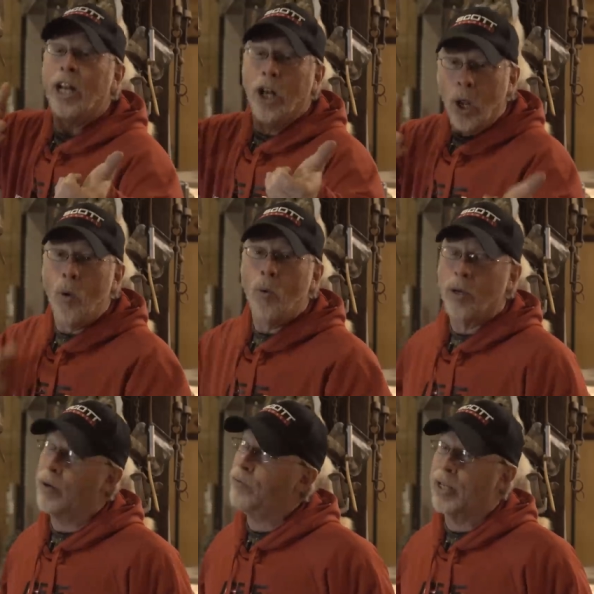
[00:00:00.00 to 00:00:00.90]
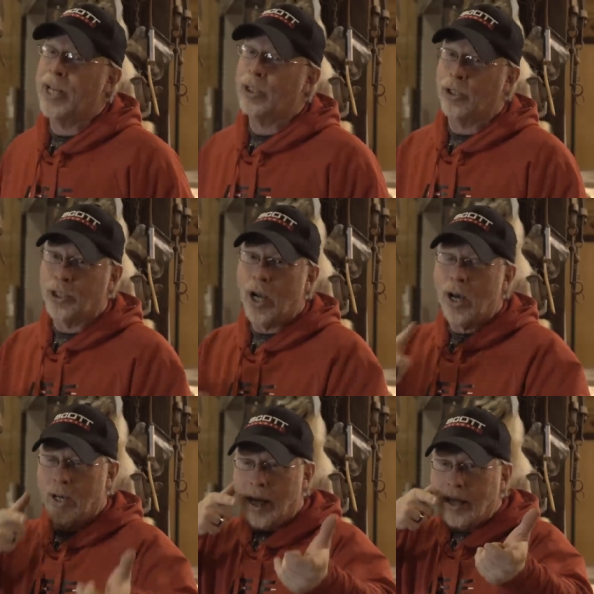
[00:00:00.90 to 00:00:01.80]
it low enough to get the
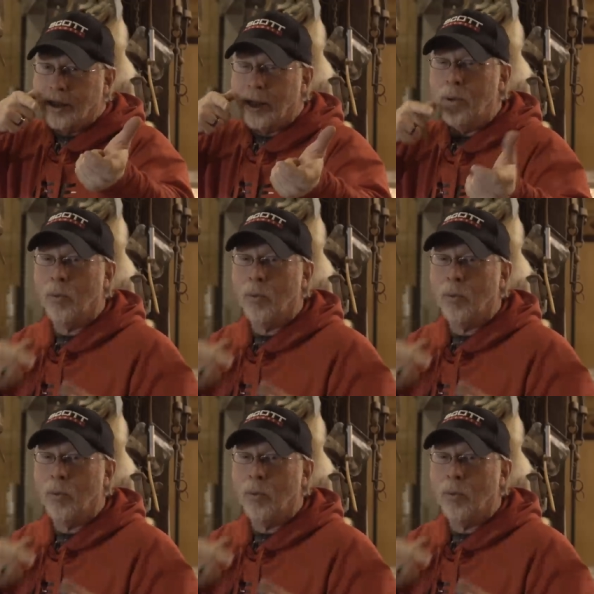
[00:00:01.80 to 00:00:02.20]
shot. I could see